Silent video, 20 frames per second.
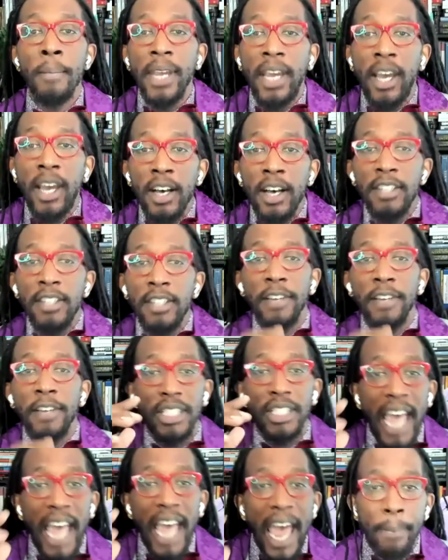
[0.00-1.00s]
Because of
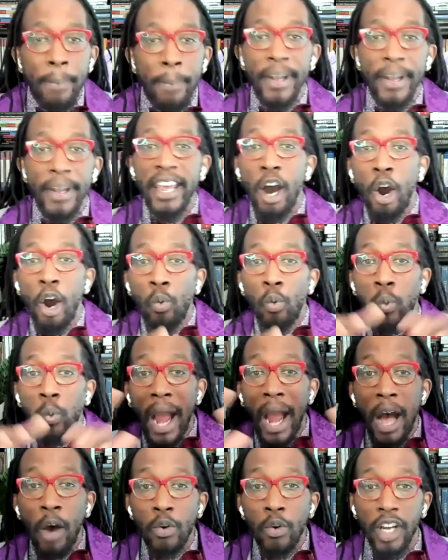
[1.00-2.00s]
what's happening
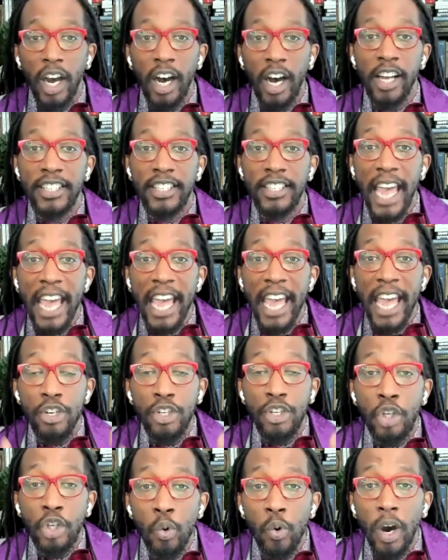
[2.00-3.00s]
around us
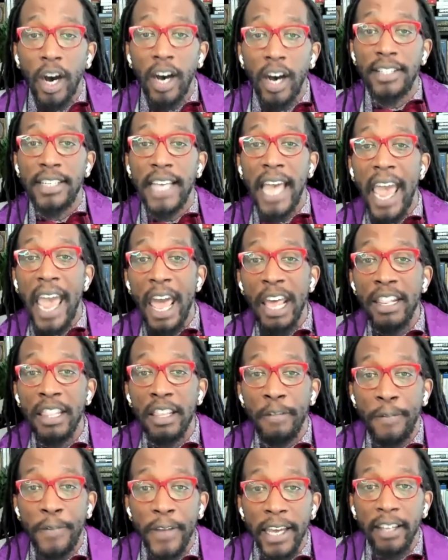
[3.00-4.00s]
and to us,
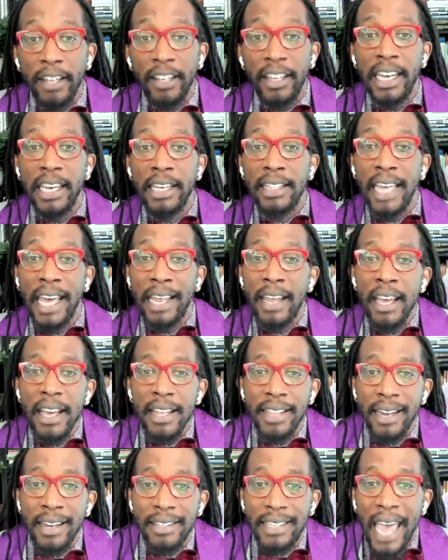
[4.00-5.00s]
and the feeling
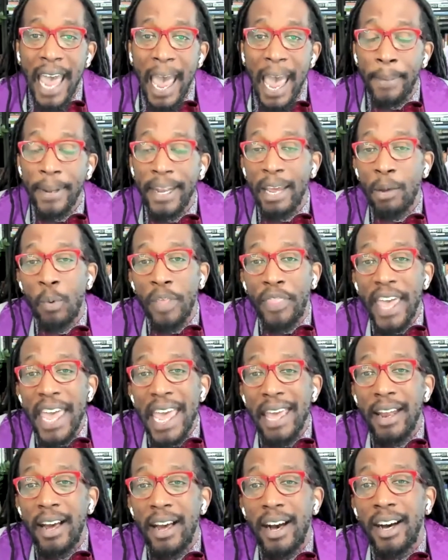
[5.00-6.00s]
that is happening
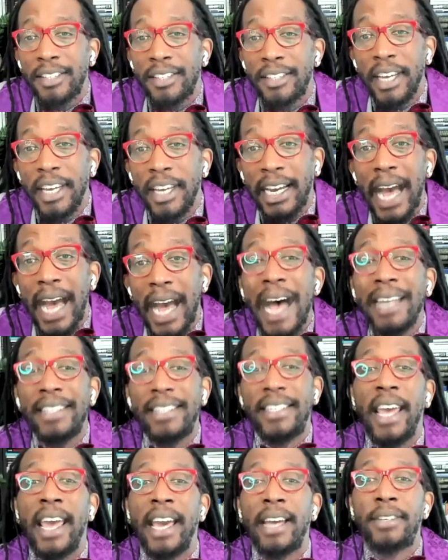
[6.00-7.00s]
within us, the
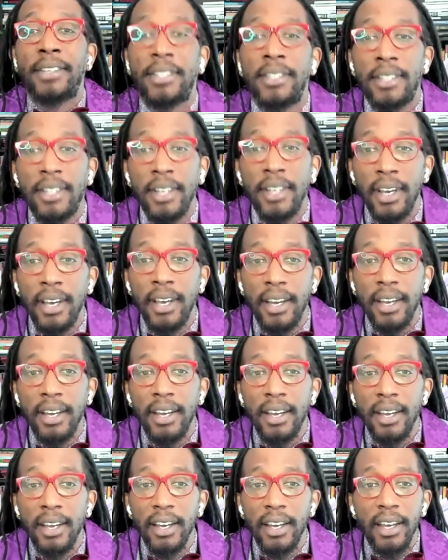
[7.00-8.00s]
context,
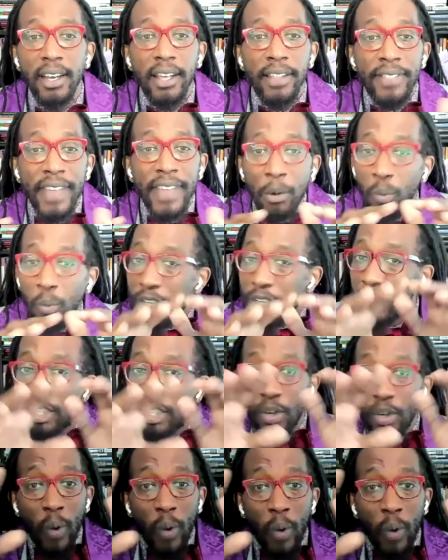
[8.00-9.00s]
that which
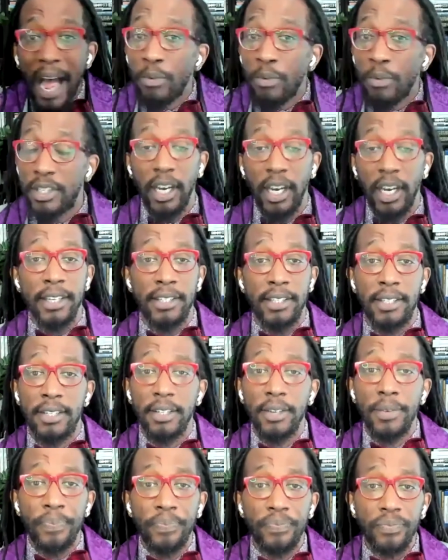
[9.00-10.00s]
surrounds
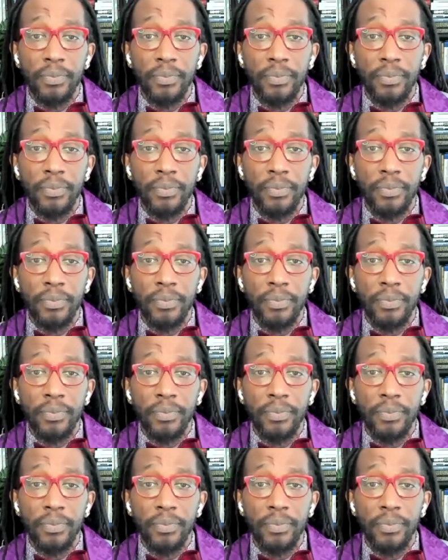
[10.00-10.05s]
us,